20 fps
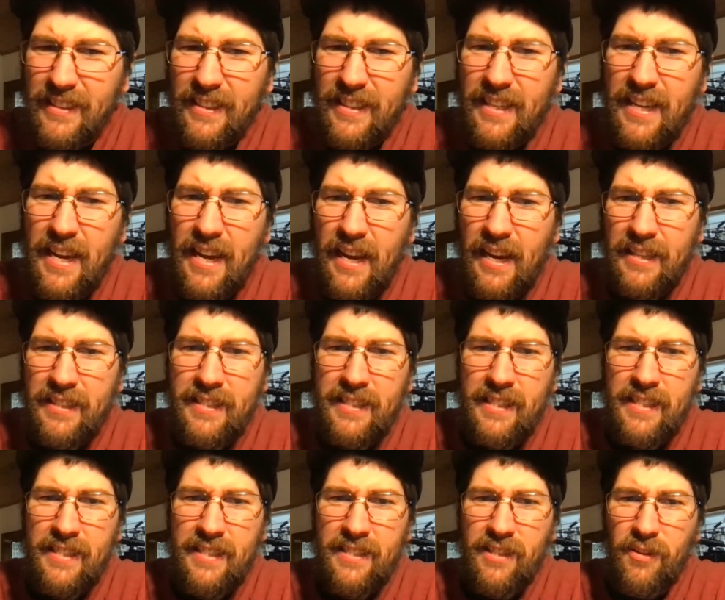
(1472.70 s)
Yeah,
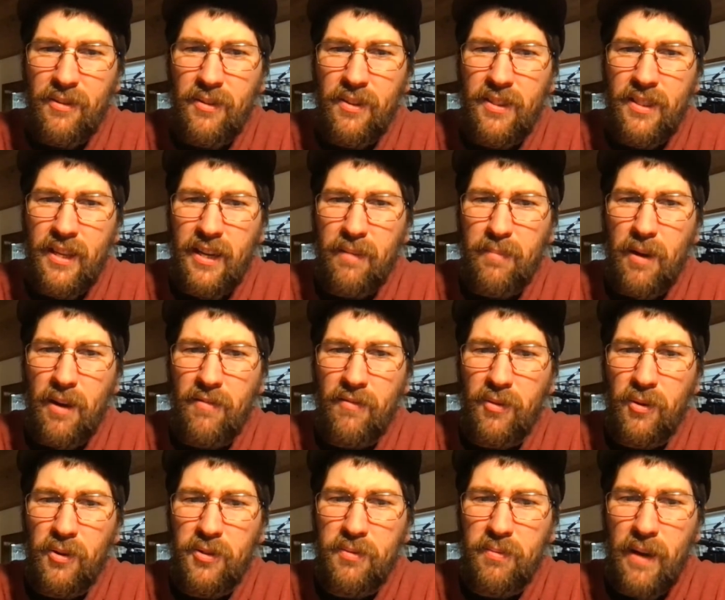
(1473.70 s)
see, so the thing about
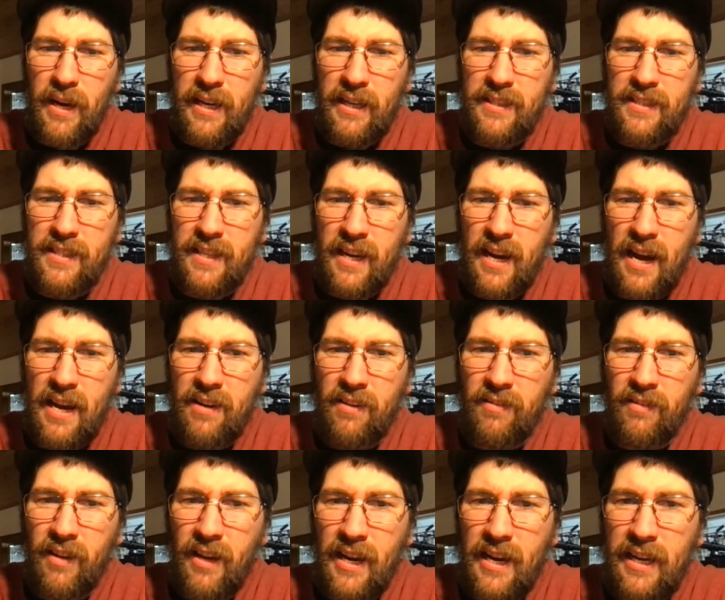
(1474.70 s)
Volkswagens that I
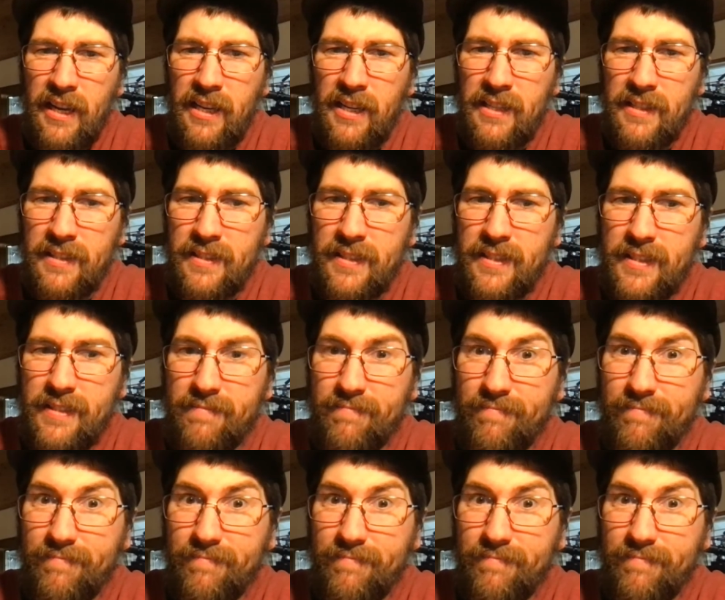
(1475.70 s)
don't like is,